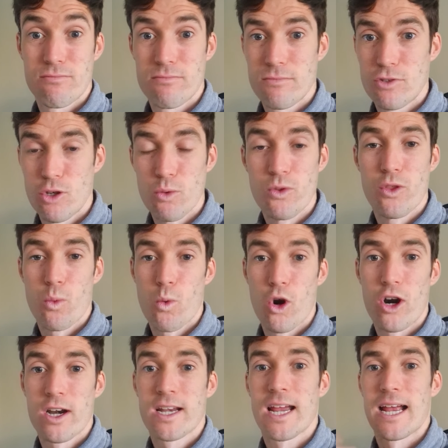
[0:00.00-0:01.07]
doing the
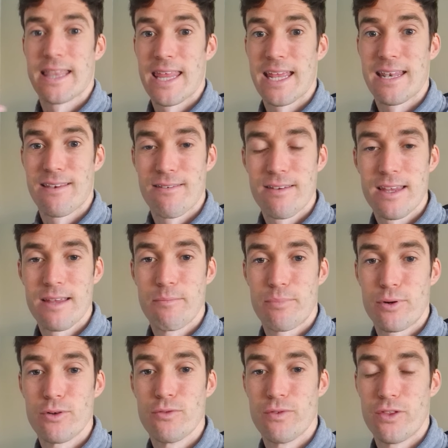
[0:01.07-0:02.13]
work and then
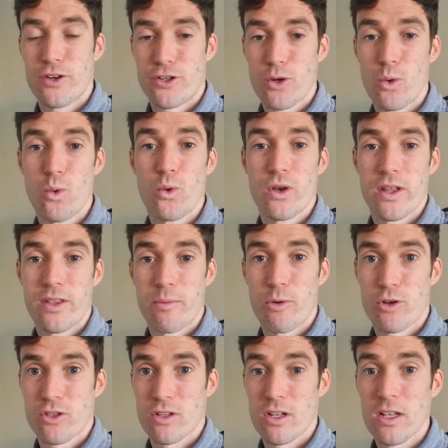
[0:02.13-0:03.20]
improving their tone and their
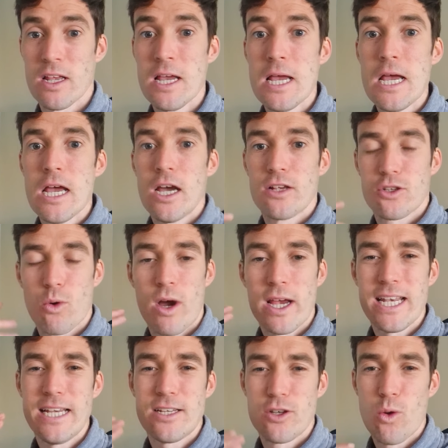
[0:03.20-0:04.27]
muscle. So I
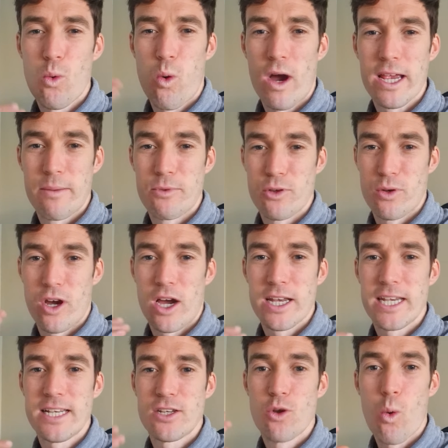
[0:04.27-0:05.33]
need to know why I'm doing it. I
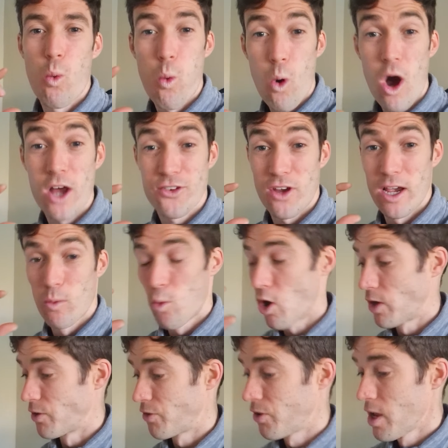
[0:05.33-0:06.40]
need to know what I
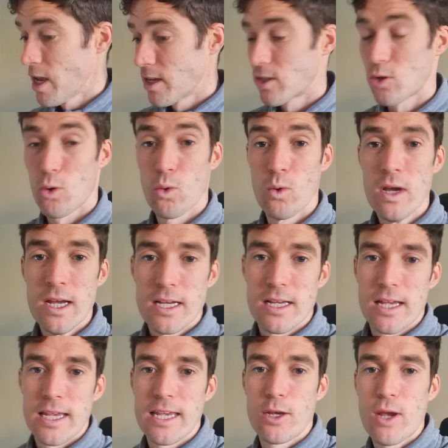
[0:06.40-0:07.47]
want. So
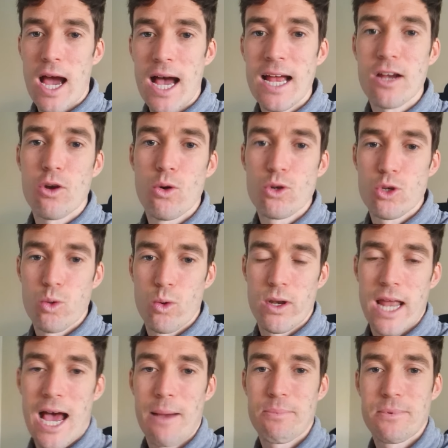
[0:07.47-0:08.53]
you can't go to an
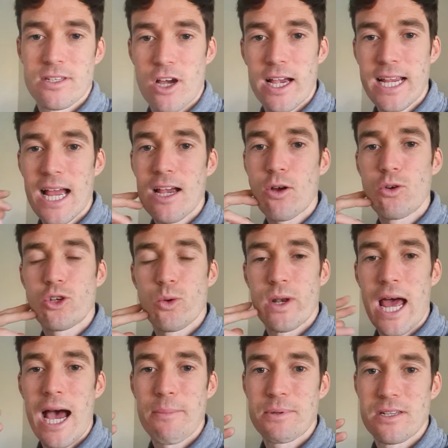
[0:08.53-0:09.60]
app I can't go to an
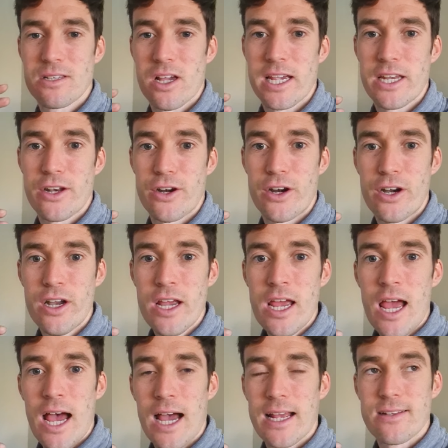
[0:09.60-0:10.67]
app designer
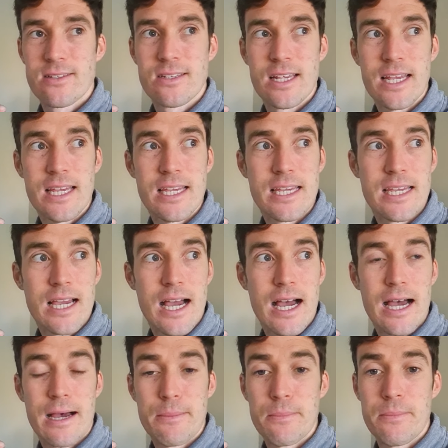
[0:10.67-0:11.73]
and say,
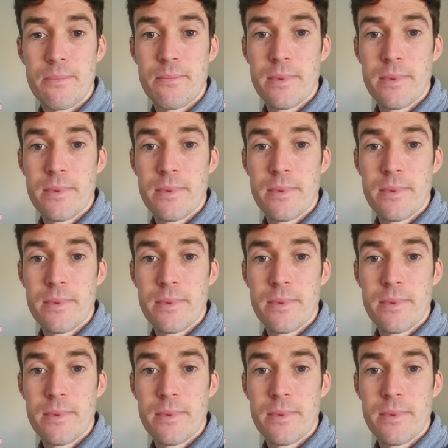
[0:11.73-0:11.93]
like